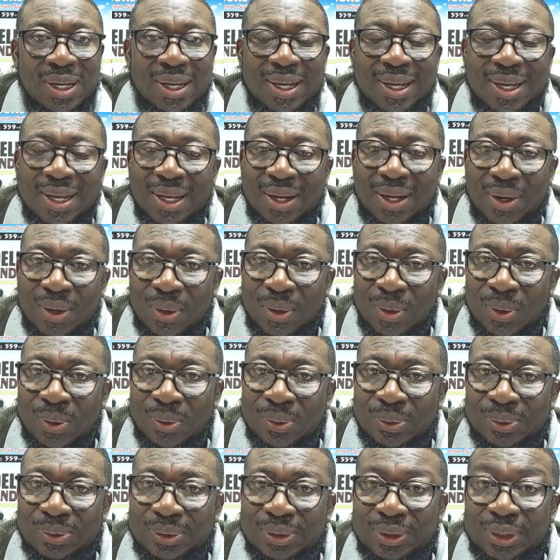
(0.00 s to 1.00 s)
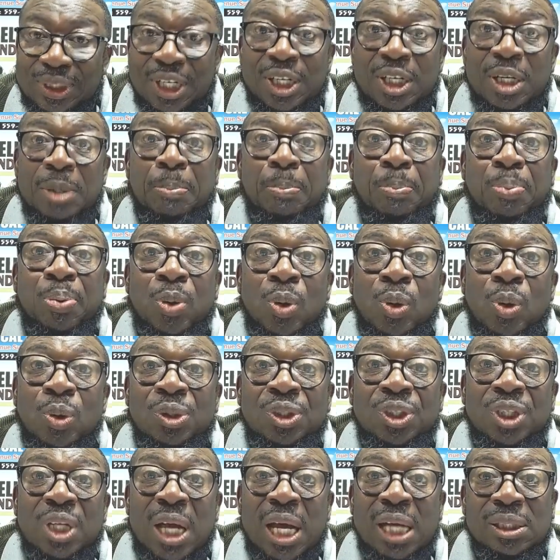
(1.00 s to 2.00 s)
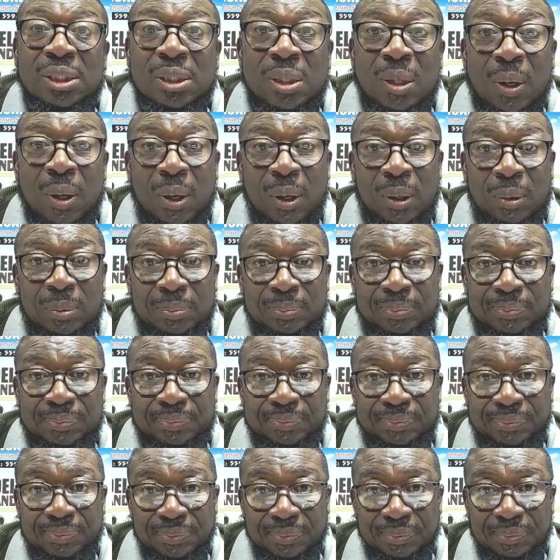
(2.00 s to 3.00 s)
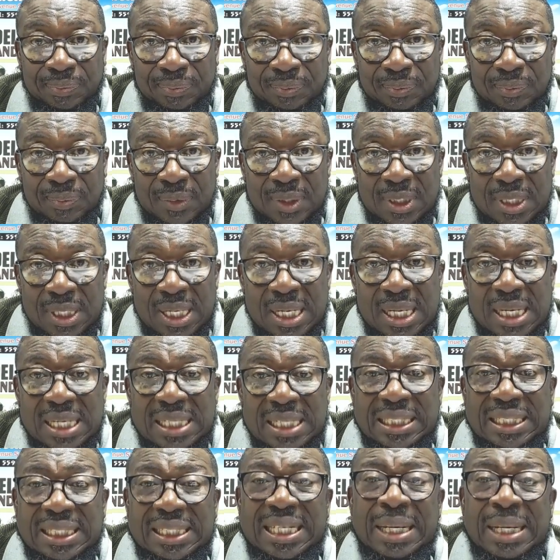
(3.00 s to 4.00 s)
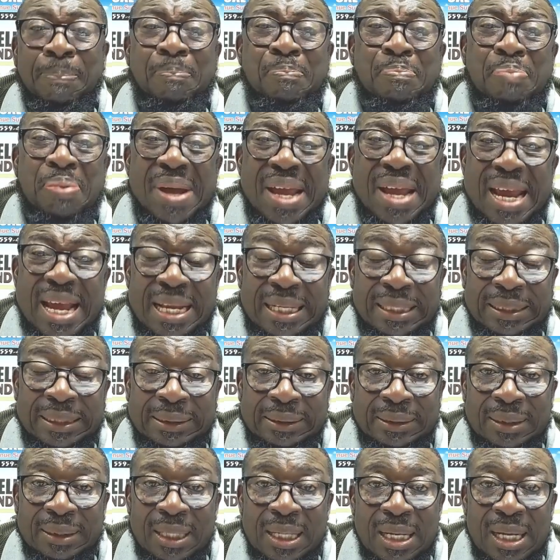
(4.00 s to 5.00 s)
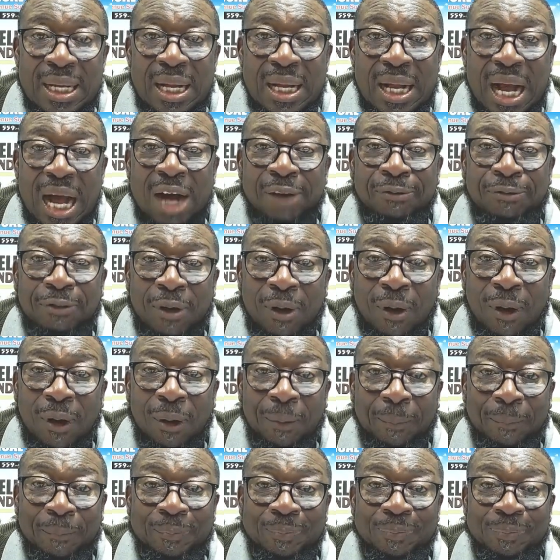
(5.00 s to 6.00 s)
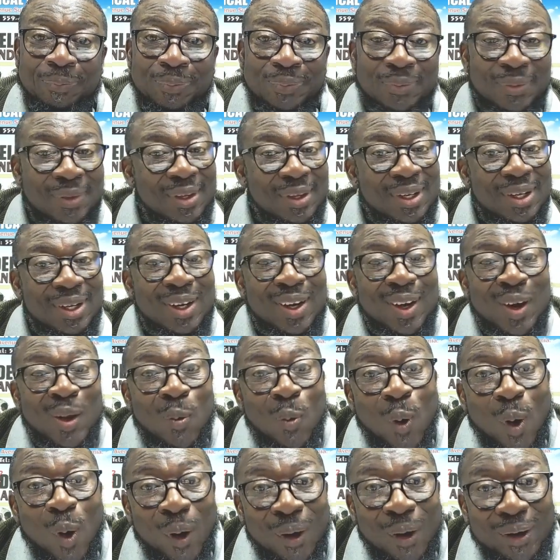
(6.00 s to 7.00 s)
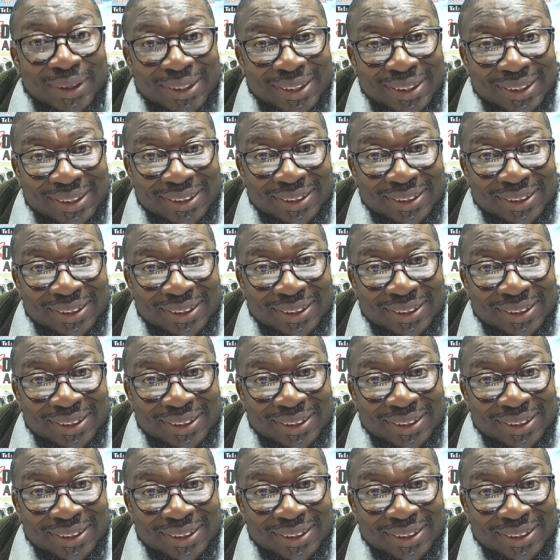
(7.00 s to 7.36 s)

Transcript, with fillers: You know, the reproach has come, the pain have come, reward.